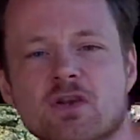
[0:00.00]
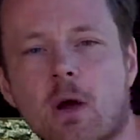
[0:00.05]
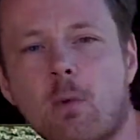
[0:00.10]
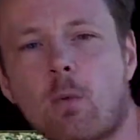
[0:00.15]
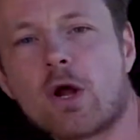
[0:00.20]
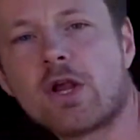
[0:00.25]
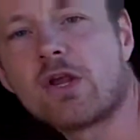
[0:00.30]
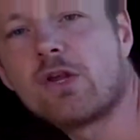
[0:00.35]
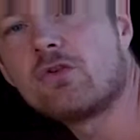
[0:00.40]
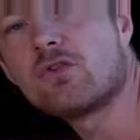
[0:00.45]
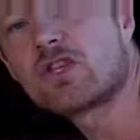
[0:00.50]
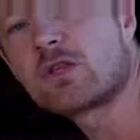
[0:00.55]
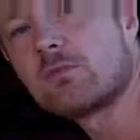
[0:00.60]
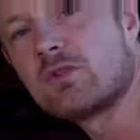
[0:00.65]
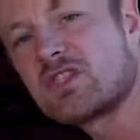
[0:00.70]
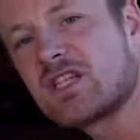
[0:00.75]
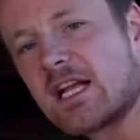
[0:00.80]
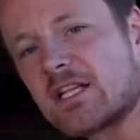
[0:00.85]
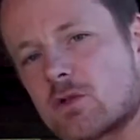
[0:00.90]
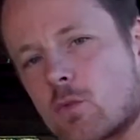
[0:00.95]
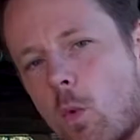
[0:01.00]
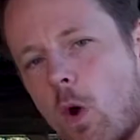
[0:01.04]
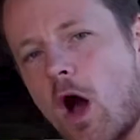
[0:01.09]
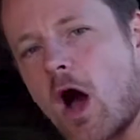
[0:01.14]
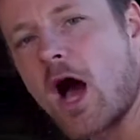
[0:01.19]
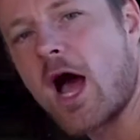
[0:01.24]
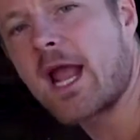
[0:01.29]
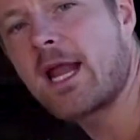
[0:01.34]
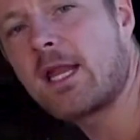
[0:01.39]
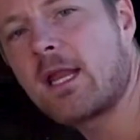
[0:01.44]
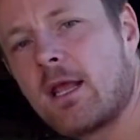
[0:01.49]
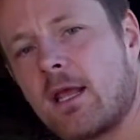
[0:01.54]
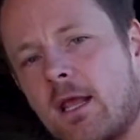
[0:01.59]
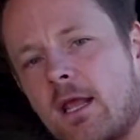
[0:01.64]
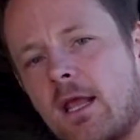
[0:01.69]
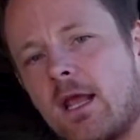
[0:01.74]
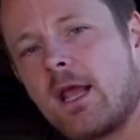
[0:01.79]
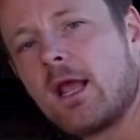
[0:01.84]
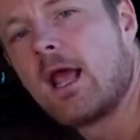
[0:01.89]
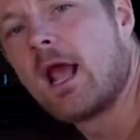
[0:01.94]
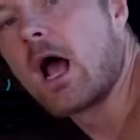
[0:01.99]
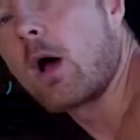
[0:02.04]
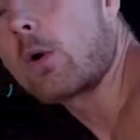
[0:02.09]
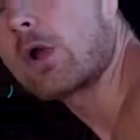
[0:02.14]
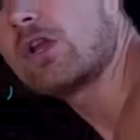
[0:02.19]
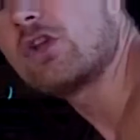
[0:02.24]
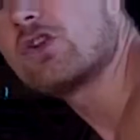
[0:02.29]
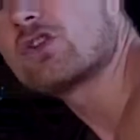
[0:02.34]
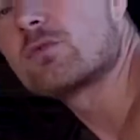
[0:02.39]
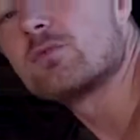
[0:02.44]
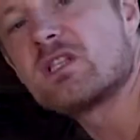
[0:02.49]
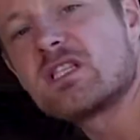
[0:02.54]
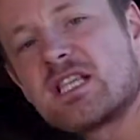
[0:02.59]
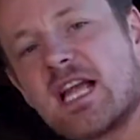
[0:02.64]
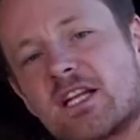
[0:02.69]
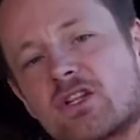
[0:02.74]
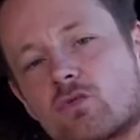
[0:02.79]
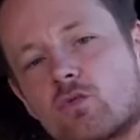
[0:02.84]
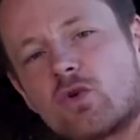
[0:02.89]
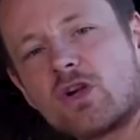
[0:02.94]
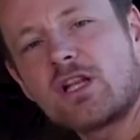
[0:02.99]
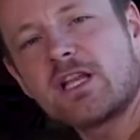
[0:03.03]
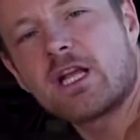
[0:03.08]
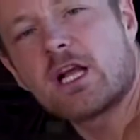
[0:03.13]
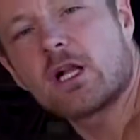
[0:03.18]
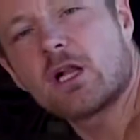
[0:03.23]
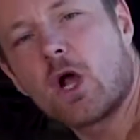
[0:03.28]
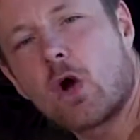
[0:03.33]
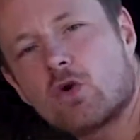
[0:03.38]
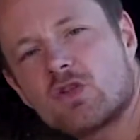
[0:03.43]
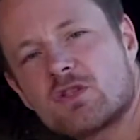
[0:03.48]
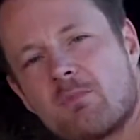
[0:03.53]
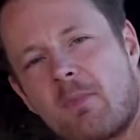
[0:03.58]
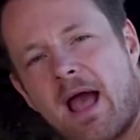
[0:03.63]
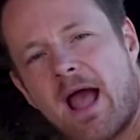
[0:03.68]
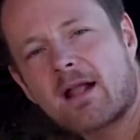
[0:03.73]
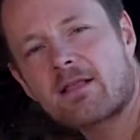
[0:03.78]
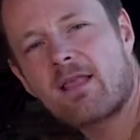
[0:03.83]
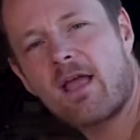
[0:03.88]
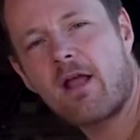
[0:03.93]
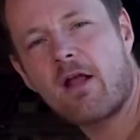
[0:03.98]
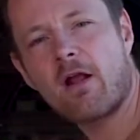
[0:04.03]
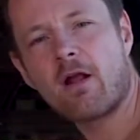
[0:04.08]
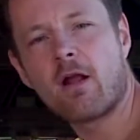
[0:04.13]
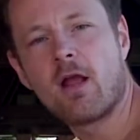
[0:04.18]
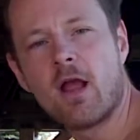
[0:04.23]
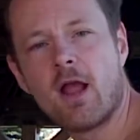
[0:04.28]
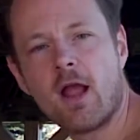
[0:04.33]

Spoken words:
So I want you to do some sets wide, I want you to do some sets really close back there.